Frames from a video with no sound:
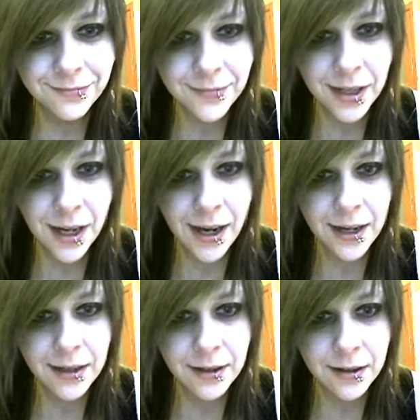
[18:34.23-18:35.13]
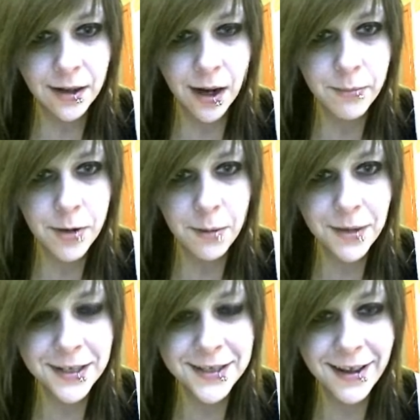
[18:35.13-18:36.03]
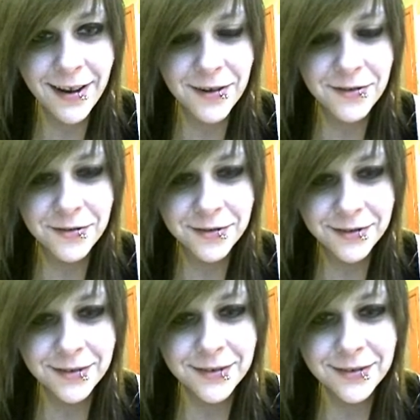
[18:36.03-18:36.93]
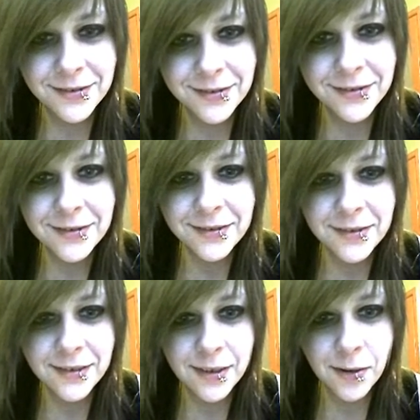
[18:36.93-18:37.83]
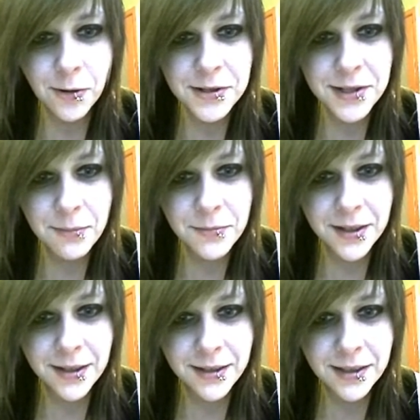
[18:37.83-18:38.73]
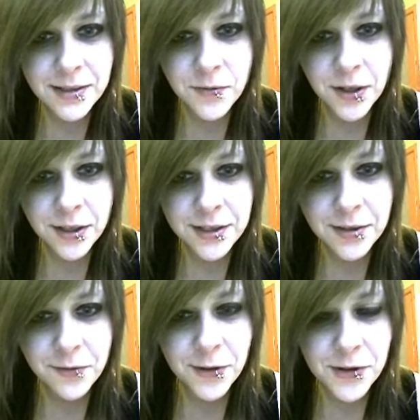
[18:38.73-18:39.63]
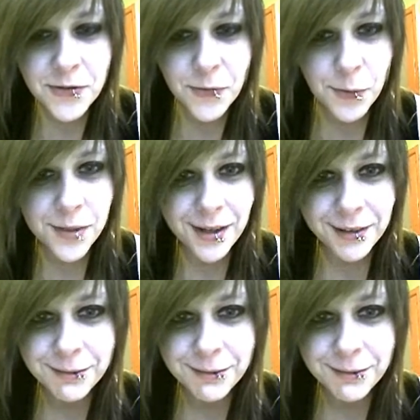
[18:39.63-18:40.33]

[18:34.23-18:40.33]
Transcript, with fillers: I... I'm not myself or something. This feeling's a first for me.